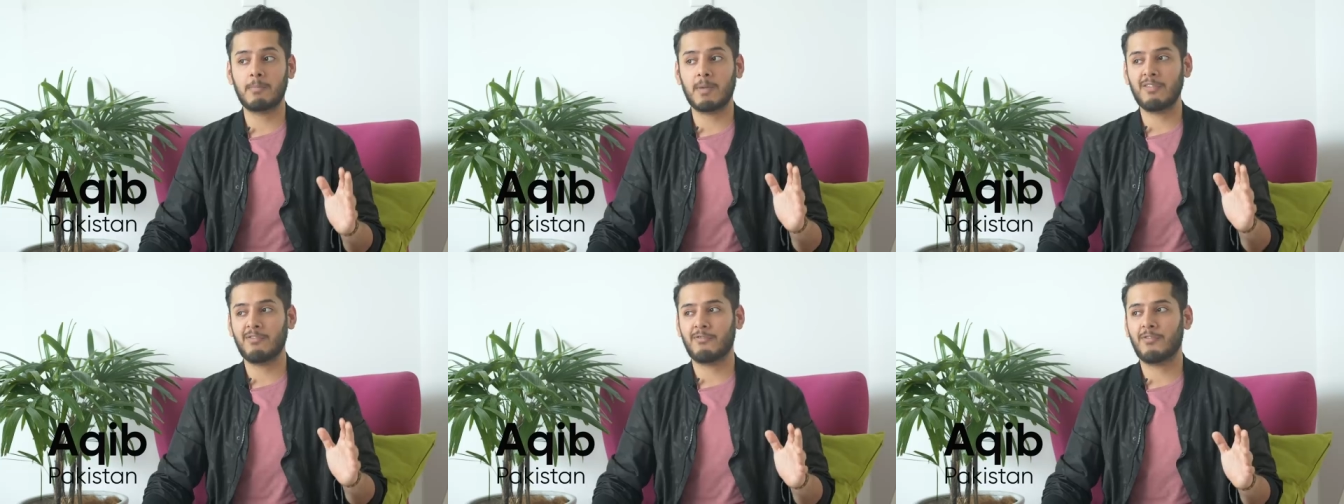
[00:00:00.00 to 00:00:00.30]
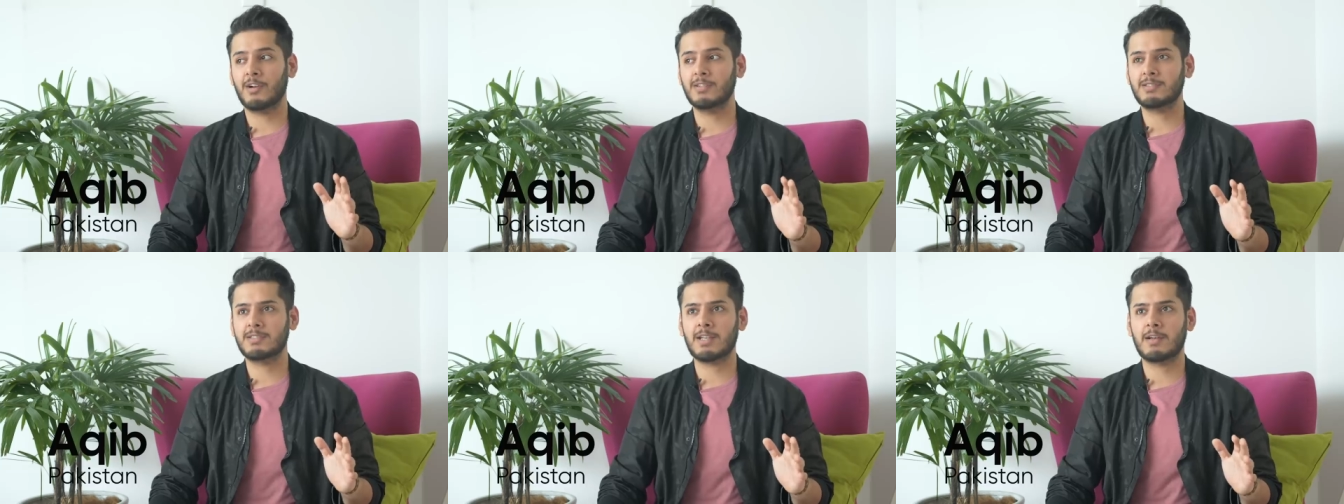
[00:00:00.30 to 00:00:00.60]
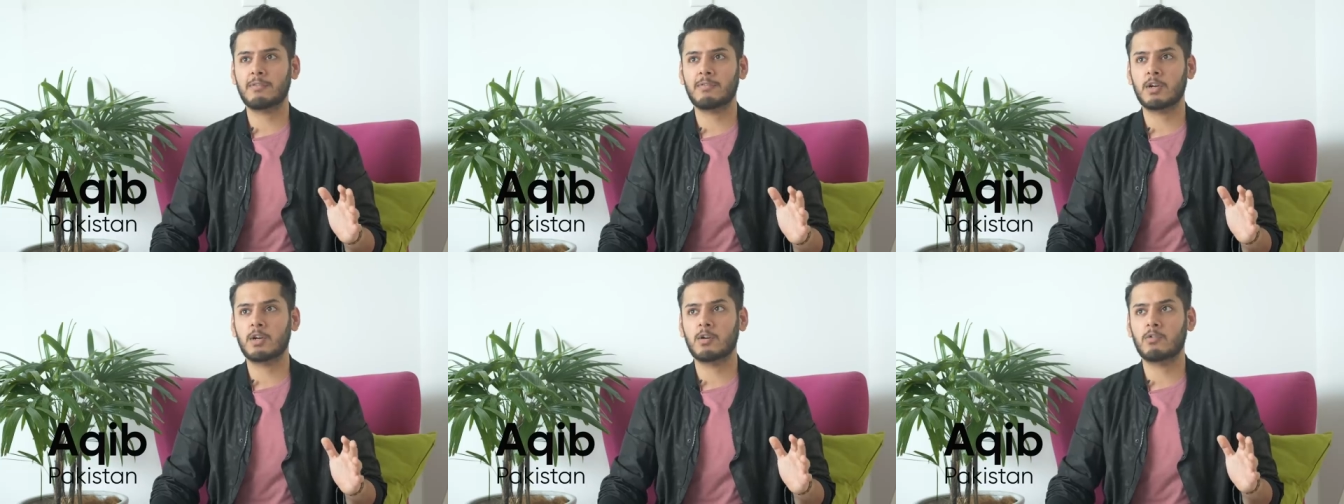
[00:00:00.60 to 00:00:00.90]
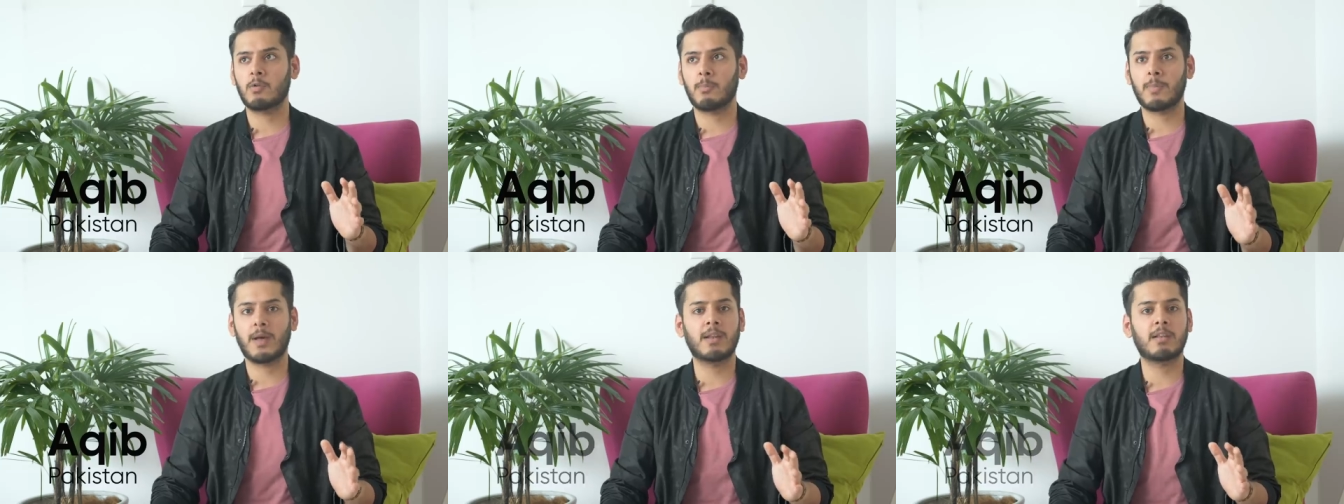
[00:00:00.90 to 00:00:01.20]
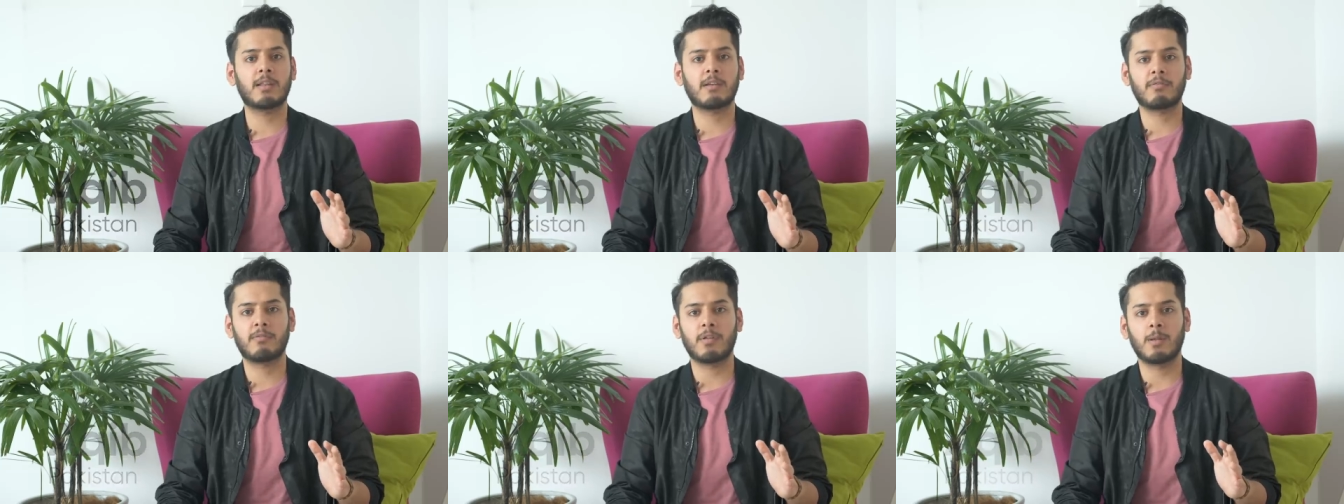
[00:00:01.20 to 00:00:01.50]
my first ever
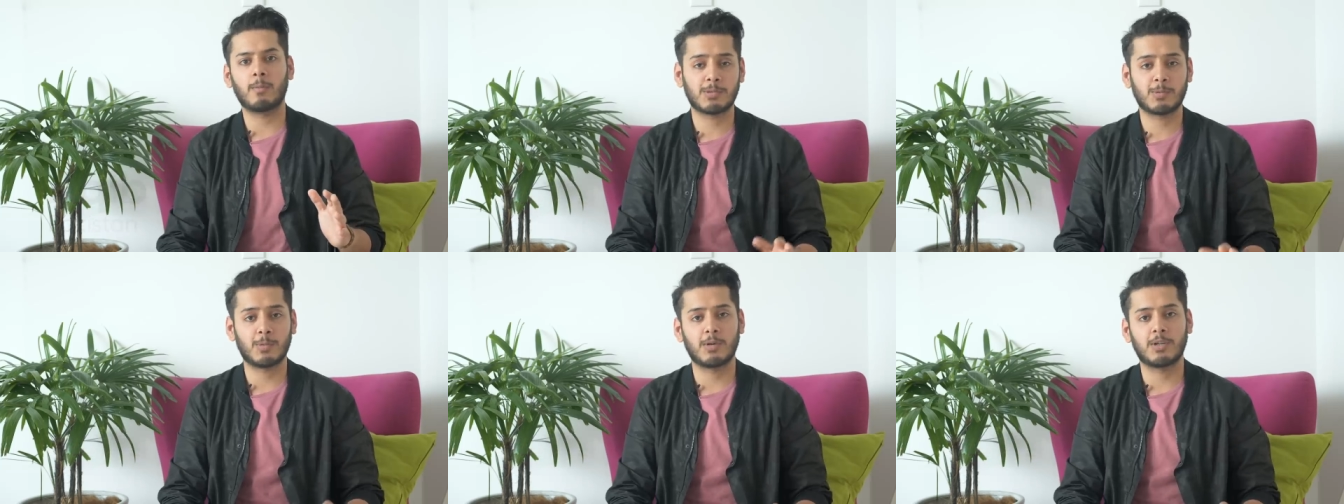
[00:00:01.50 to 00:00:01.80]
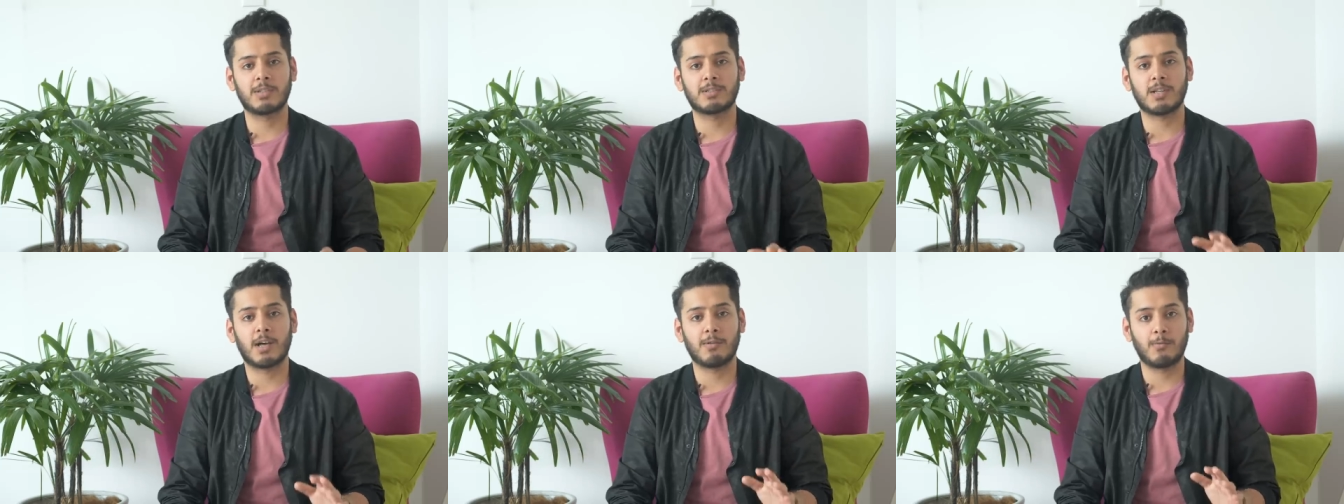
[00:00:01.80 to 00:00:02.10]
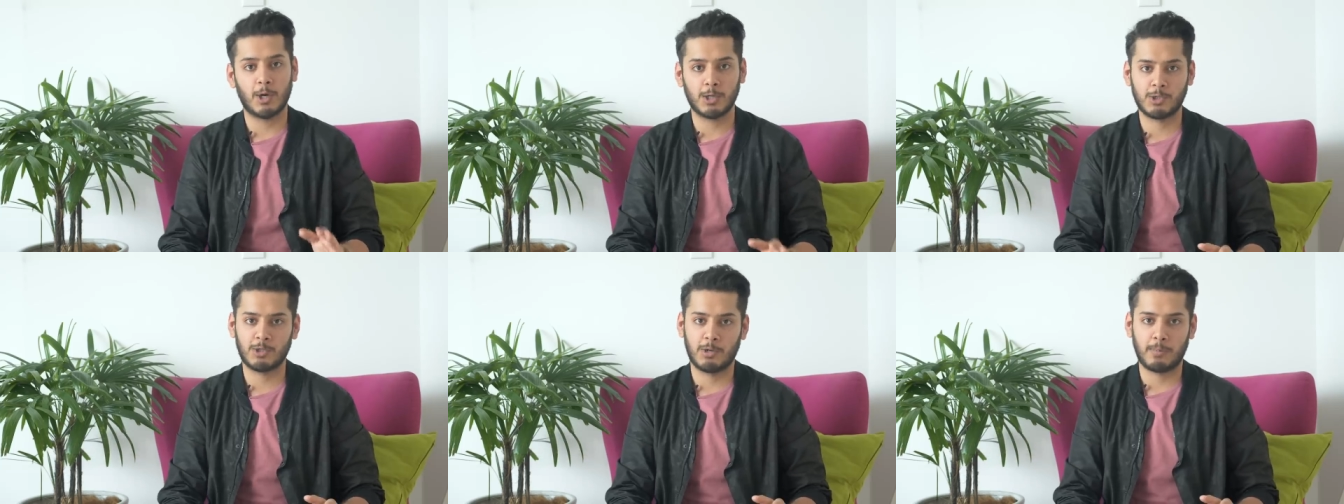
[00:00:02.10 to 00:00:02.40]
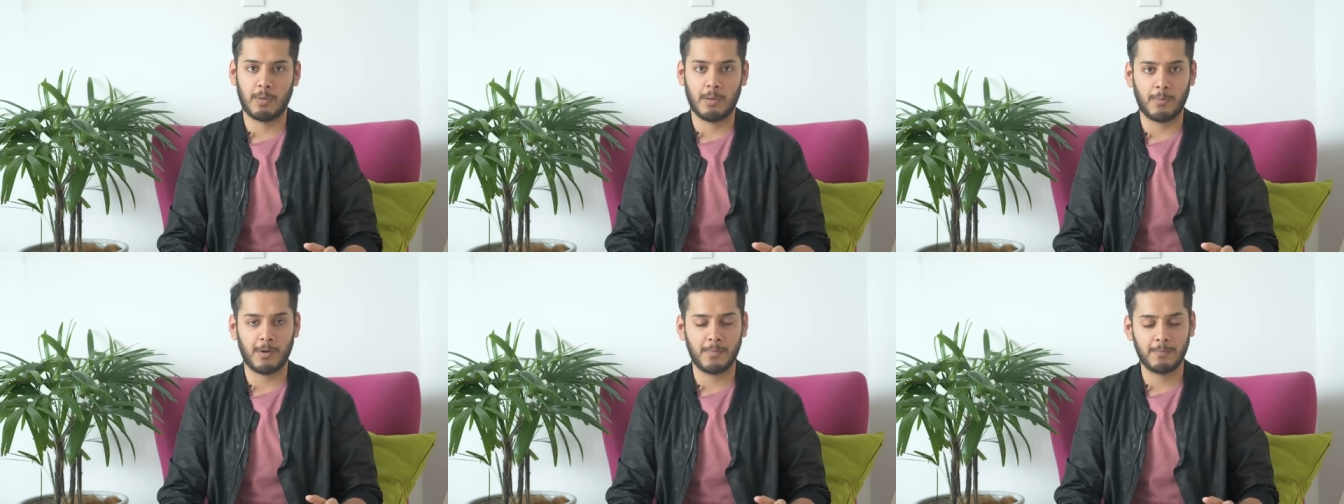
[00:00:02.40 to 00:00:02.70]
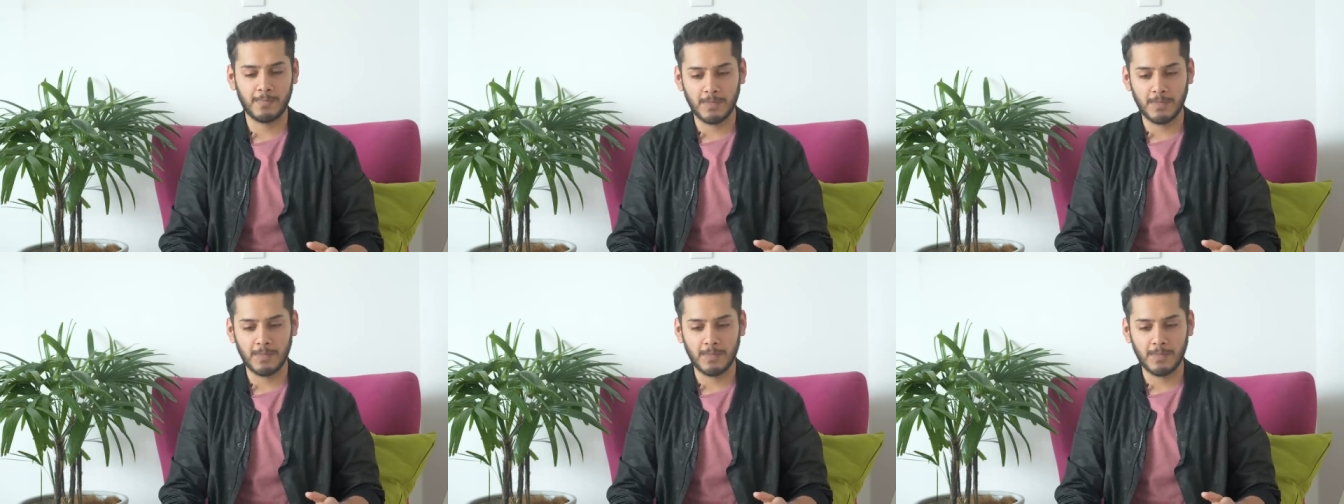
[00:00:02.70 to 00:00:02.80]
romantic film was A Walk to Remember.